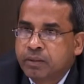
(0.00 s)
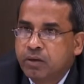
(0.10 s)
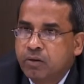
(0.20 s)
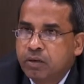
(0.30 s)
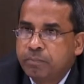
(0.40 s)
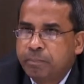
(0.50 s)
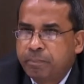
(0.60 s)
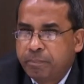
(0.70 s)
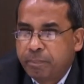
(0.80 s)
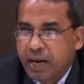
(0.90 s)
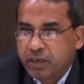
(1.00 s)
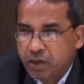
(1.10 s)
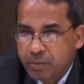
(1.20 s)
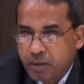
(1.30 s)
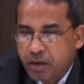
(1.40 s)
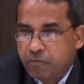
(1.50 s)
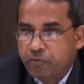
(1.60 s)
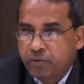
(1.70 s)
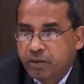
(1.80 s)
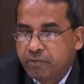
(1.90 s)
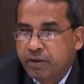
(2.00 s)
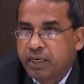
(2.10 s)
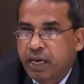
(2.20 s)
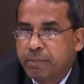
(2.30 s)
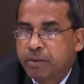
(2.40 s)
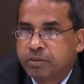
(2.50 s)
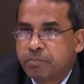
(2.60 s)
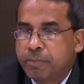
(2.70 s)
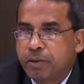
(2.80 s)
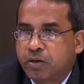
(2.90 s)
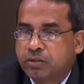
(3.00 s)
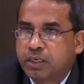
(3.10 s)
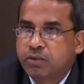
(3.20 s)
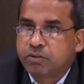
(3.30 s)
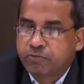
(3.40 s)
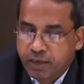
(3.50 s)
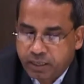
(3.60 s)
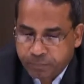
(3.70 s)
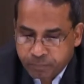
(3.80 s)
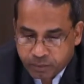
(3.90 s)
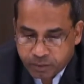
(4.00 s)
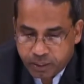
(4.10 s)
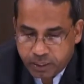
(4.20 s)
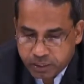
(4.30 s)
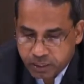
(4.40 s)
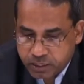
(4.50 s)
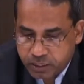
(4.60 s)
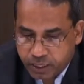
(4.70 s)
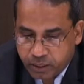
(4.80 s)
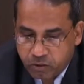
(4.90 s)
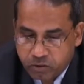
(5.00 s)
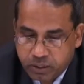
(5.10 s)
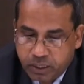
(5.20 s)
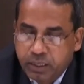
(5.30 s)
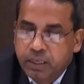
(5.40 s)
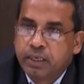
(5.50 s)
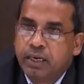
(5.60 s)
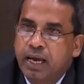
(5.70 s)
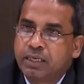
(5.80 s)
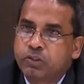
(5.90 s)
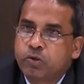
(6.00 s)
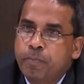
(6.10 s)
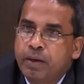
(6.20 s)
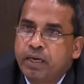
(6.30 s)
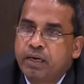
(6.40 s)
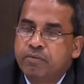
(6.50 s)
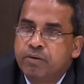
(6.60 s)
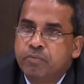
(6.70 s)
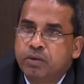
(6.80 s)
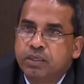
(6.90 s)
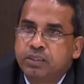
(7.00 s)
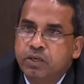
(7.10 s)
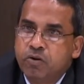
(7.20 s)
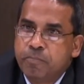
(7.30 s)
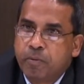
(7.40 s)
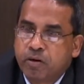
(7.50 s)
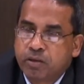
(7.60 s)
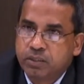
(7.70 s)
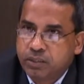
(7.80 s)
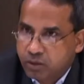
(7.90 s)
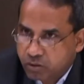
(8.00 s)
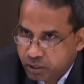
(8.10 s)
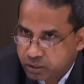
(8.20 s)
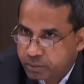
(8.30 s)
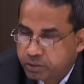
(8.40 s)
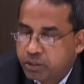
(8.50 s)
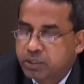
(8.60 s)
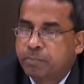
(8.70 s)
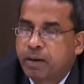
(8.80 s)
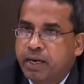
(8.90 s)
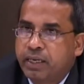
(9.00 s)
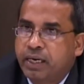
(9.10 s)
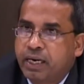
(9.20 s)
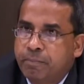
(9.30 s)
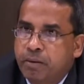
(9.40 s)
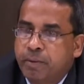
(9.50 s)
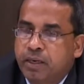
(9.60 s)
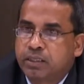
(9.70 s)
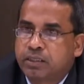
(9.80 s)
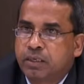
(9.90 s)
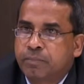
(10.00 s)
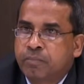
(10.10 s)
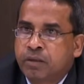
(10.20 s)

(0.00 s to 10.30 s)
the whole panorama of event came up simply because that it was felt that instructional technology has to be given its due importance in the context of educational planning and implementation